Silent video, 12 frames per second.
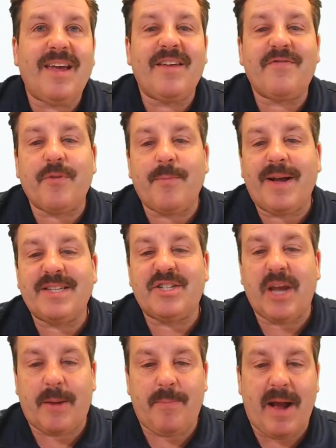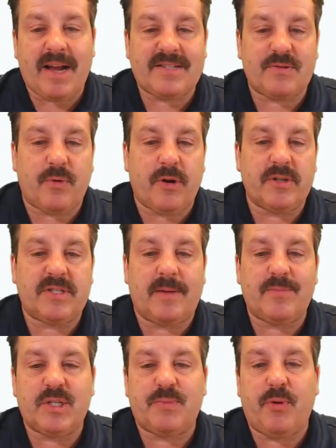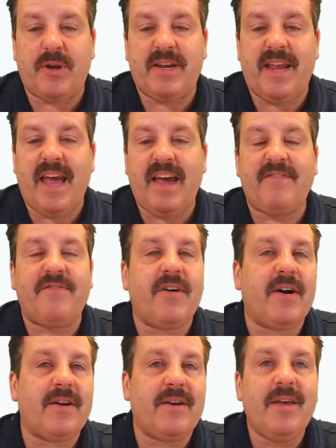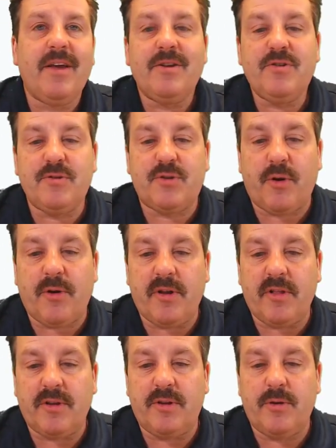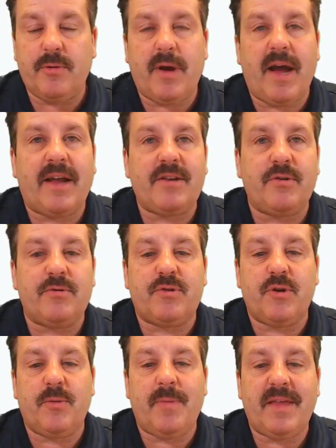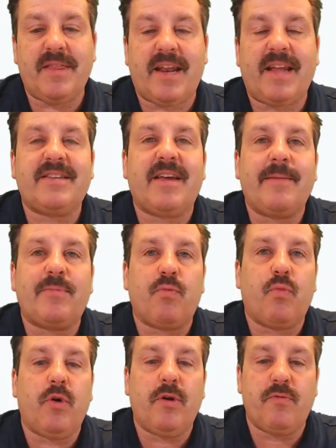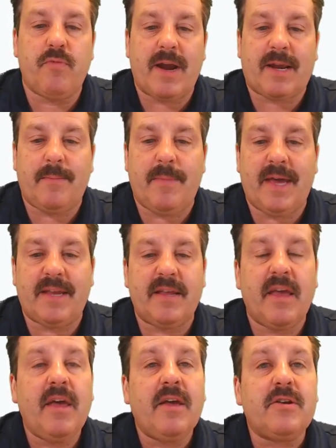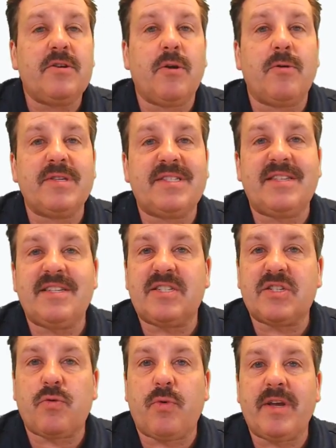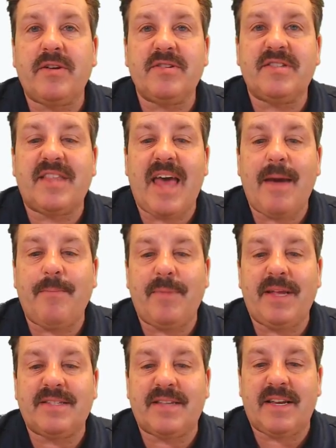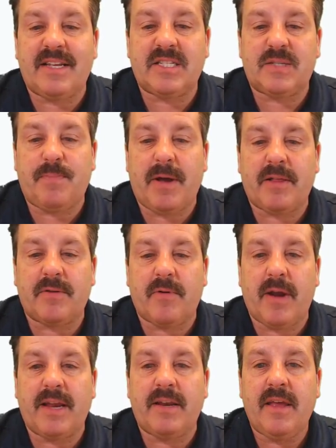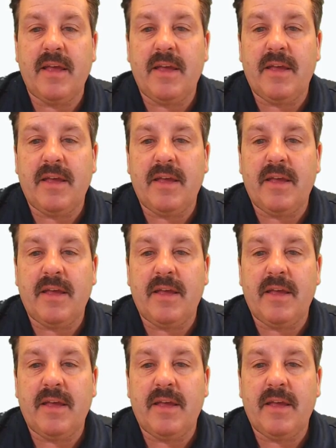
And for my checkbox words, I'm just putting had fun, tutorial on YouTube, and then I typed would recommend. Notice these squiggles, that means I didn't spell it right.